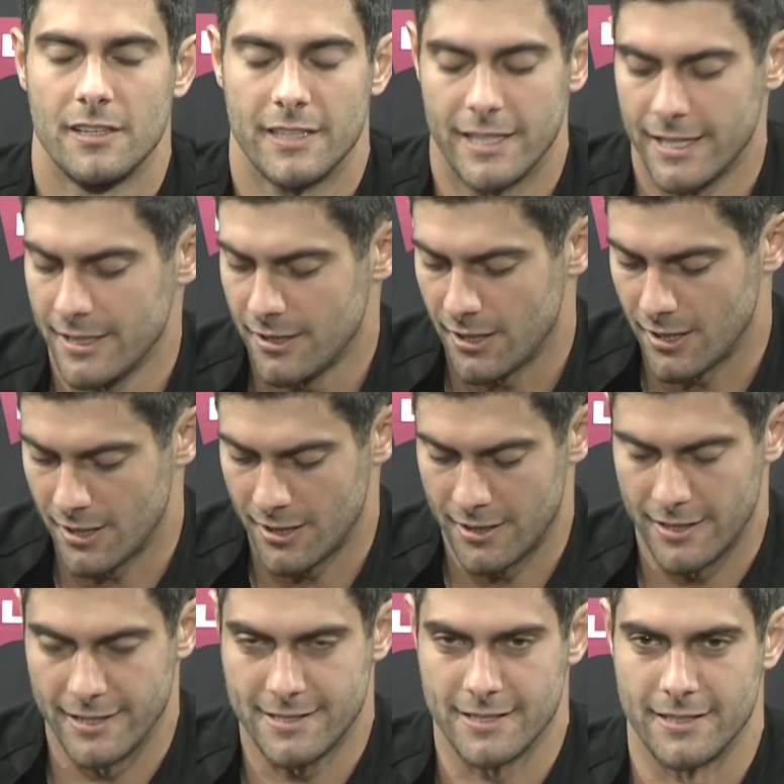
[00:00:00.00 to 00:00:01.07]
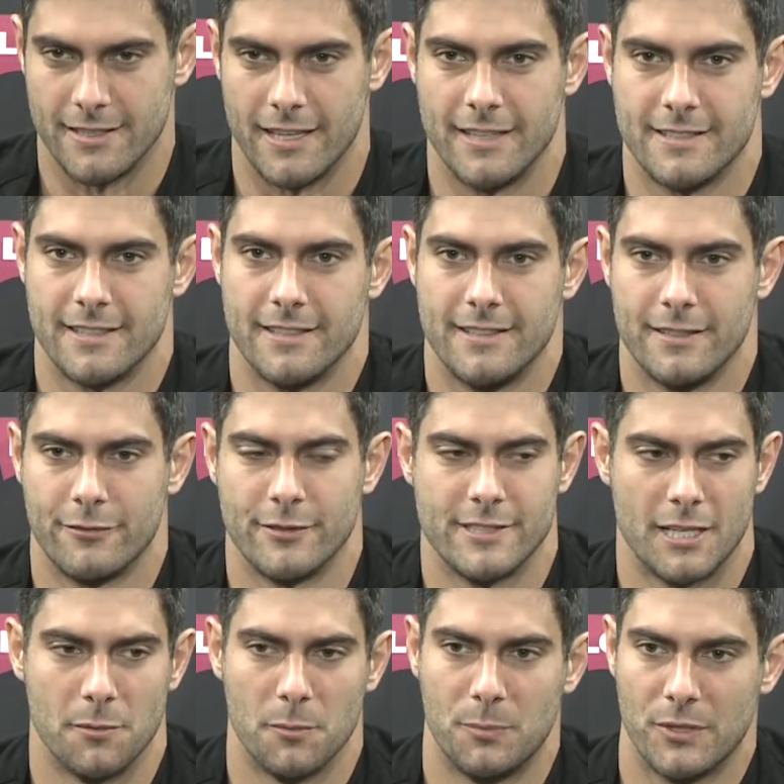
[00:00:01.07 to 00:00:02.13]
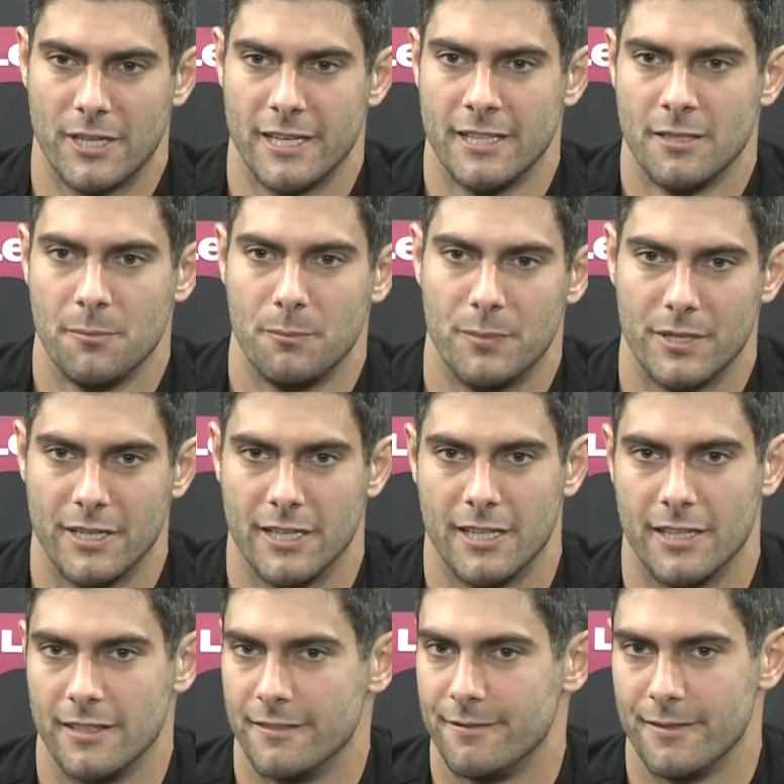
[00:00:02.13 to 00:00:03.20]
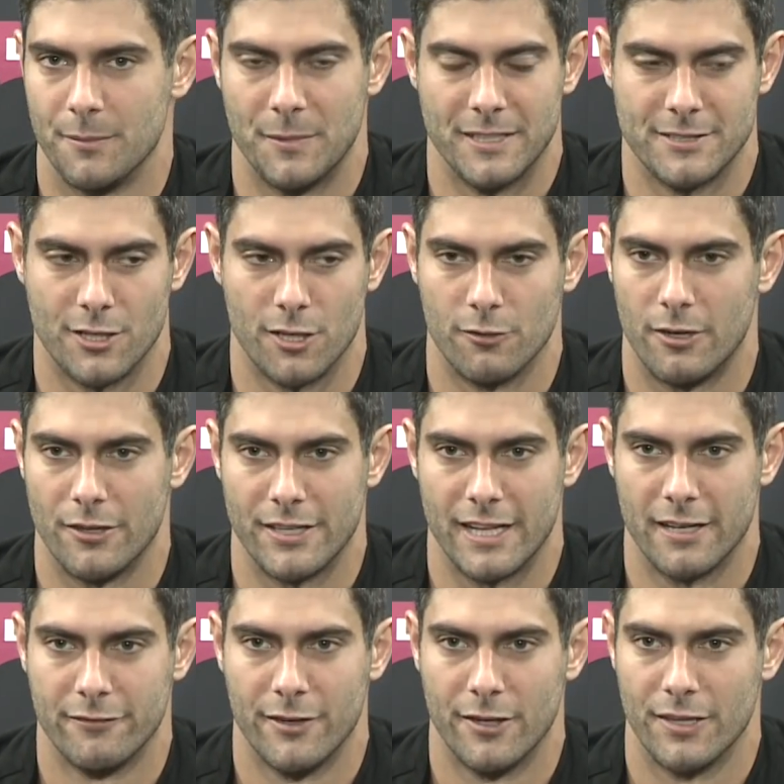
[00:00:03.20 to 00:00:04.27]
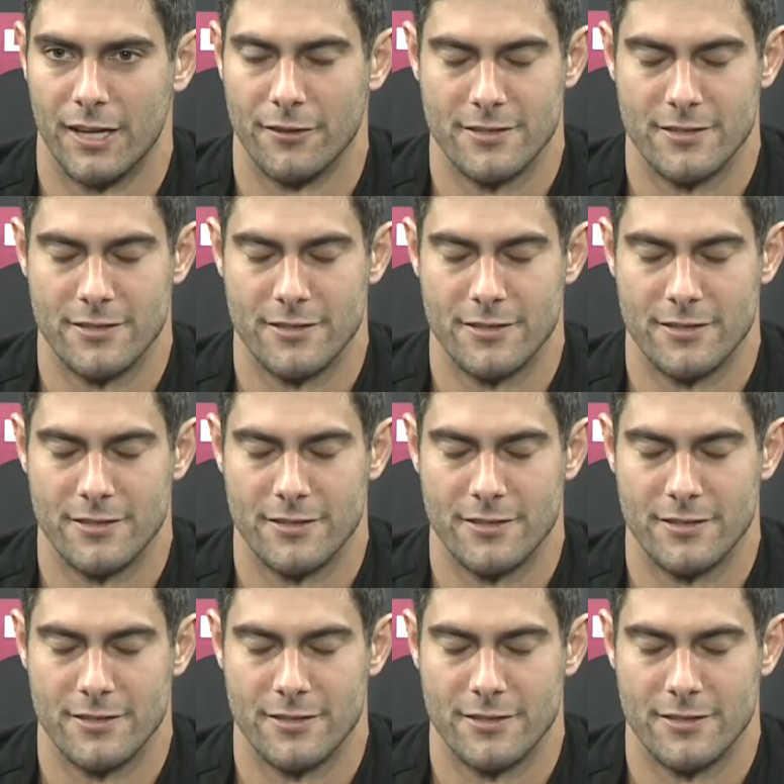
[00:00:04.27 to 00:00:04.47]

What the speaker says: Yeah, it's a different type of play, but I mean, it's all around the NFL now.